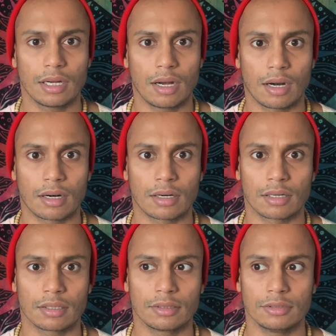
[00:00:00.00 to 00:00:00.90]

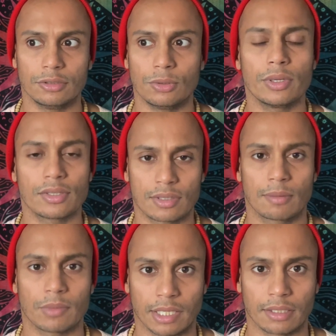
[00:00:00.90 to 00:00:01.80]
are doing
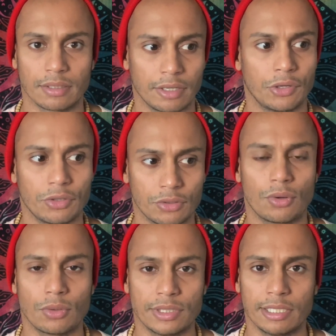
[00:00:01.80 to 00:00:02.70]
something, then you need to
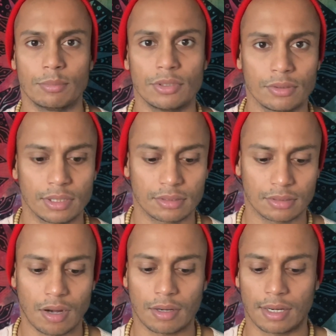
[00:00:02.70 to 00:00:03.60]
go deep. It's
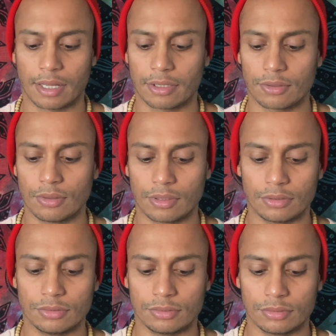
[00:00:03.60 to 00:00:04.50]
not like you're gonna
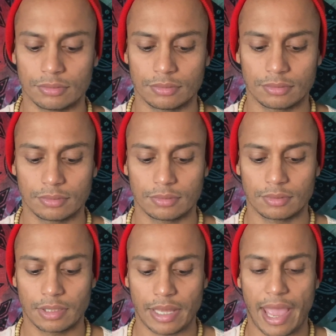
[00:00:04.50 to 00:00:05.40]
do
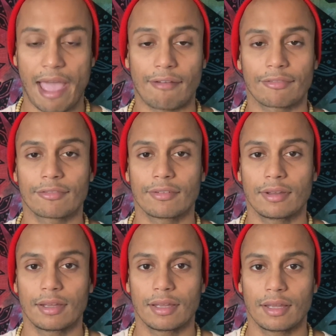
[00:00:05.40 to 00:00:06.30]
half
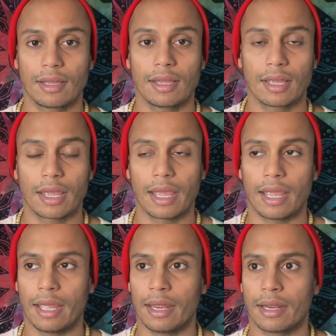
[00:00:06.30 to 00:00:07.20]

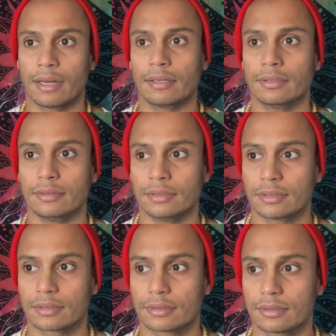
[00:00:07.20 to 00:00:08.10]
and
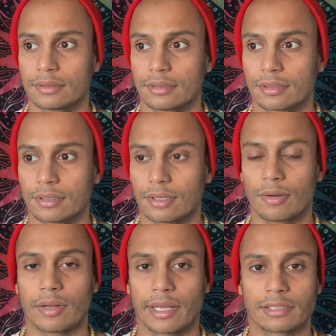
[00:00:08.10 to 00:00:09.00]
you're
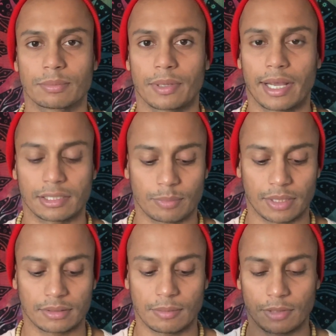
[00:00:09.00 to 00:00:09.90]
gonna
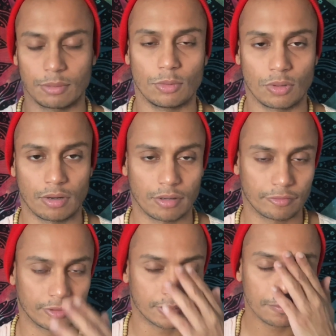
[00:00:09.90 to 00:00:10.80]
expect something more out
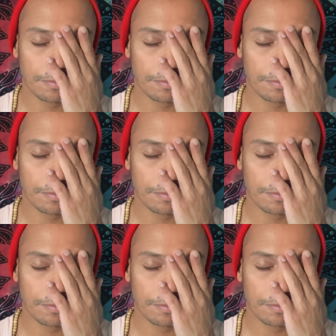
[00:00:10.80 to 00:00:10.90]
of it.